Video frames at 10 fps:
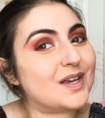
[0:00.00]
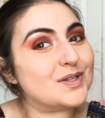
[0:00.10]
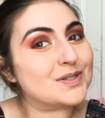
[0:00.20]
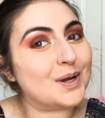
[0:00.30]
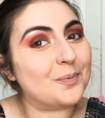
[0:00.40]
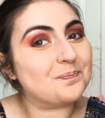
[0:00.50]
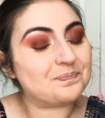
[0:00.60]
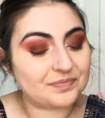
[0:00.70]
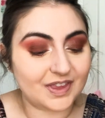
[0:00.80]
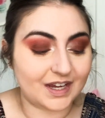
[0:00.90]
So
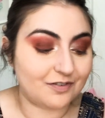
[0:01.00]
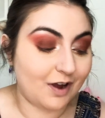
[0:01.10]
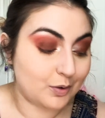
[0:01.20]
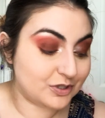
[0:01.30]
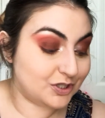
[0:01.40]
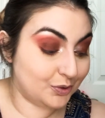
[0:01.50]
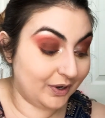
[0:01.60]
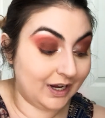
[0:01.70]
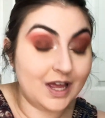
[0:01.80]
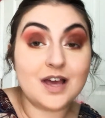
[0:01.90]
like if I was
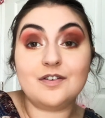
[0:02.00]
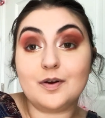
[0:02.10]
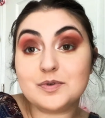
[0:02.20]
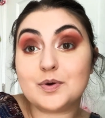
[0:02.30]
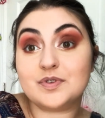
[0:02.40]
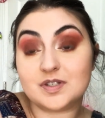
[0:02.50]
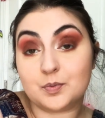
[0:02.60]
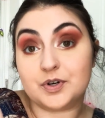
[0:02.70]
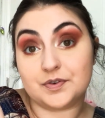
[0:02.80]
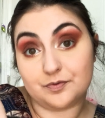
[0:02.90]
going
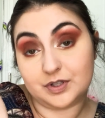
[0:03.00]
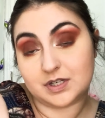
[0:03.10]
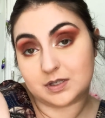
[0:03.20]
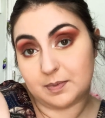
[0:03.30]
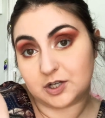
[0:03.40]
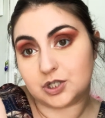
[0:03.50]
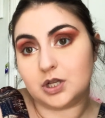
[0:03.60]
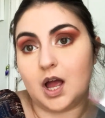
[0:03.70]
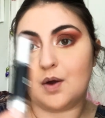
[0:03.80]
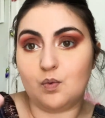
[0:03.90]
somewhere really
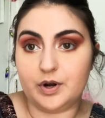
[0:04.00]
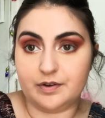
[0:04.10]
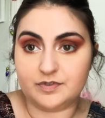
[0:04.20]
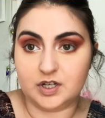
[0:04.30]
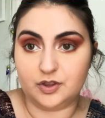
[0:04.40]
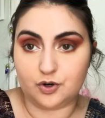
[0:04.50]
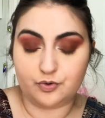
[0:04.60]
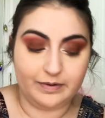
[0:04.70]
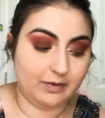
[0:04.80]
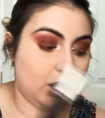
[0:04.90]
special, I would have done the
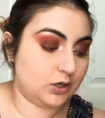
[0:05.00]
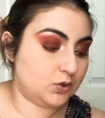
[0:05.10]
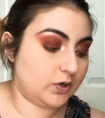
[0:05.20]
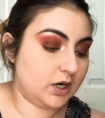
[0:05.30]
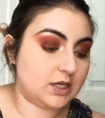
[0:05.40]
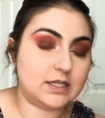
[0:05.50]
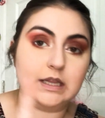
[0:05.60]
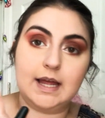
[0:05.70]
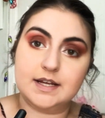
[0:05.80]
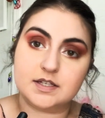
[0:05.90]
cream contour because it
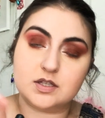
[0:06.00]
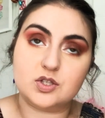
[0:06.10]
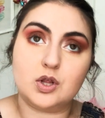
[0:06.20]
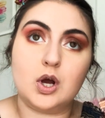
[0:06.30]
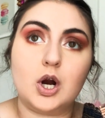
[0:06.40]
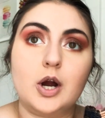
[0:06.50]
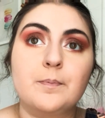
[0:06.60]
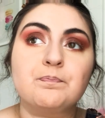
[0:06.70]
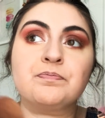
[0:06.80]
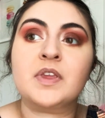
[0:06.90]
lasts longer.
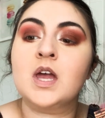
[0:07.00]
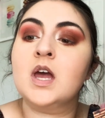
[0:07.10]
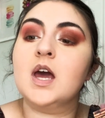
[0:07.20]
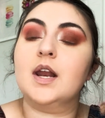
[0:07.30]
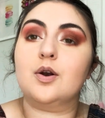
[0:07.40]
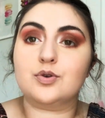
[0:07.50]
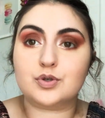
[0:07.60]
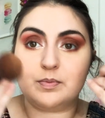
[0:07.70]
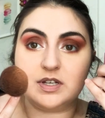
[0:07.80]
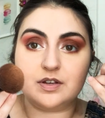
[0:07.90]
And it
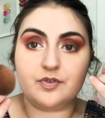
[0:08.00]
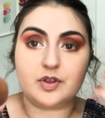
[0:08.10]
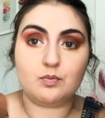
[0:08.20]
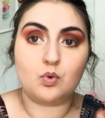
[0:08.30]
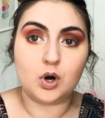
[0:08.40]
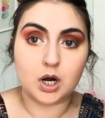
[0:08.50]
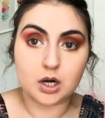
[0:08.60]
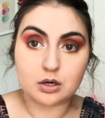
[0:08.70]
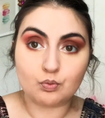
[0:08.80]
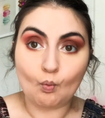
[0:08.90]
also makes everything more
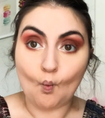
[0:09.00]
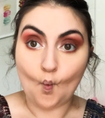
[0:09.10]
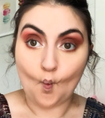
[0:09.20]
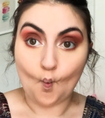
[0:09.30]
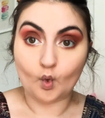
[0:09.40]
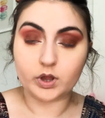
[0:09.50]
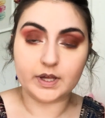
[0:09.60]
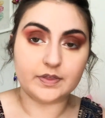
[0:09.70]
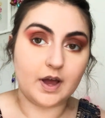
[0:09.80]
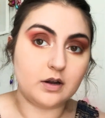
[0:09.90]

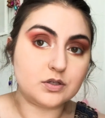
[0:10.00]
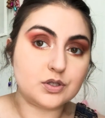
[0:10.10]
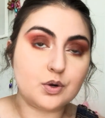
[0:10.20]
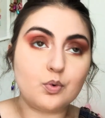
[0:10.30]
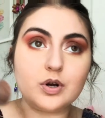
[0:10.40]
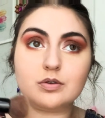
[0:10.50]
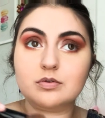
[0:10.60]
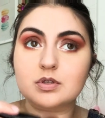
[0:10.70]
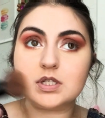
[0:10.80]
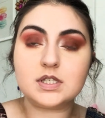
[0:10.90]
like that. So we're
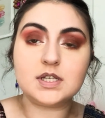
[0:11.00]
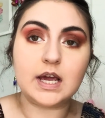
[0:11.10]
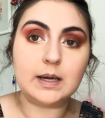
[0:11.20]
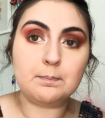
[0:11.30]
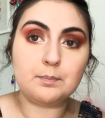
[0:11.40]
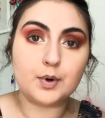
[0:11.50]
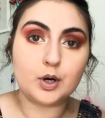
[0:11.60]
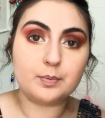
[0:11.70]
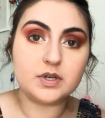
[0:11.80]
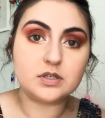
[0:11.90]
the same
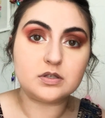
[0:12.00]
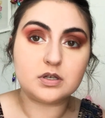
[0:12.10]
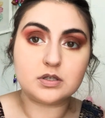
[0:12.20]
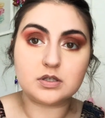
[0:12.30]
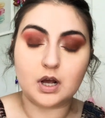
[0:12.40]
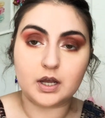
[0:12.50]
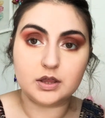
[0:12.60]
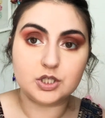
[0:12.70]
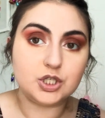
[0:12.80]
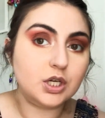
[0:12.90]
purpose, suck
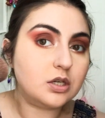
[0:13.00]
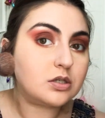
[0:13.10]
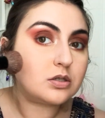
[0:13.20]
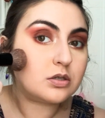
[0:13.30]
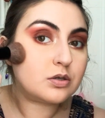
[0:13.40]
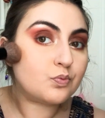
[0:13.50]
in the cheeks.